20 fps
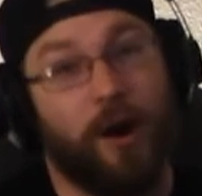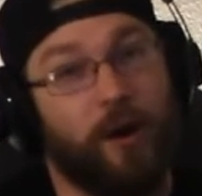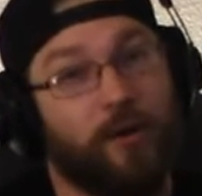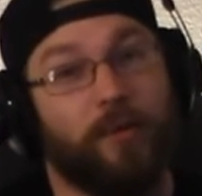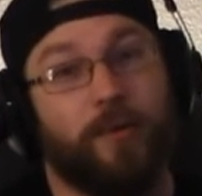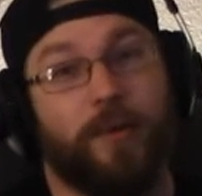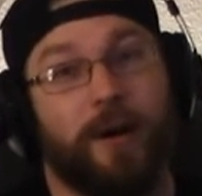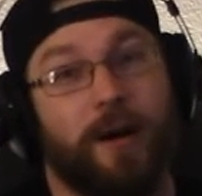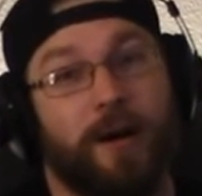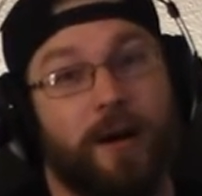
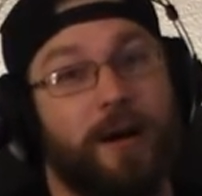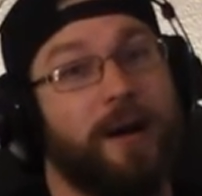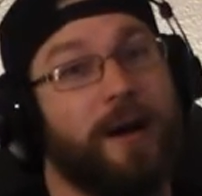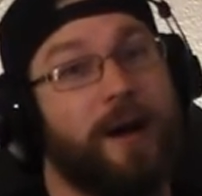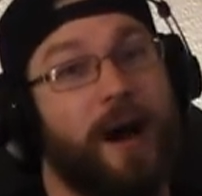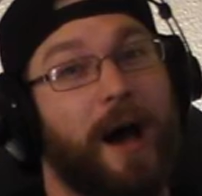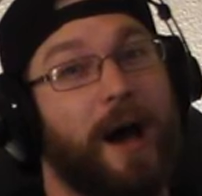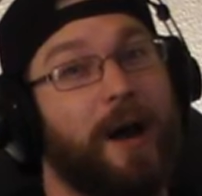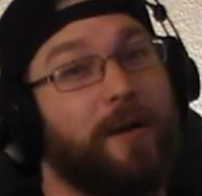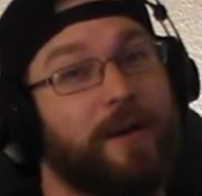underwear.
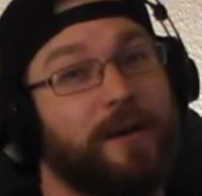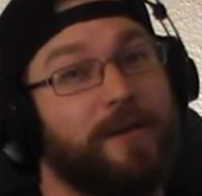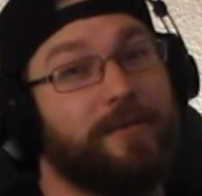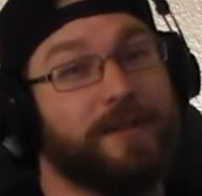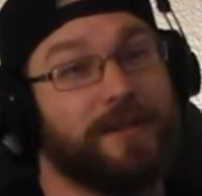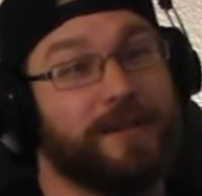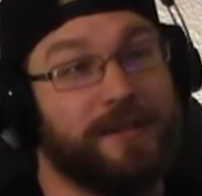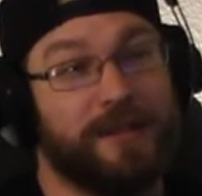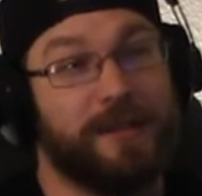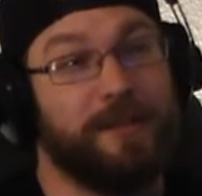I don't
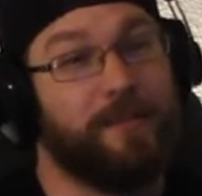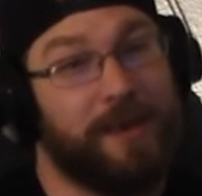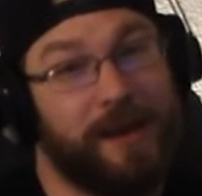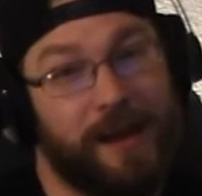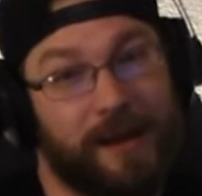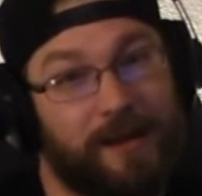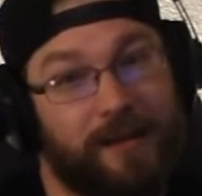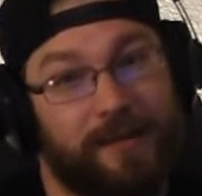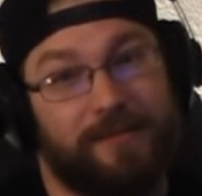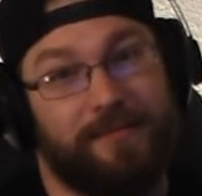even sleep
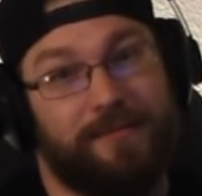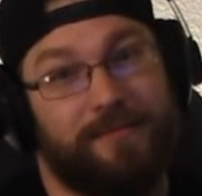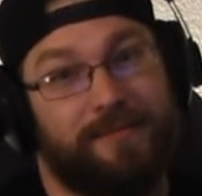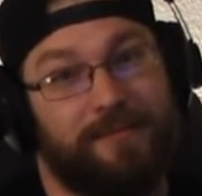naked.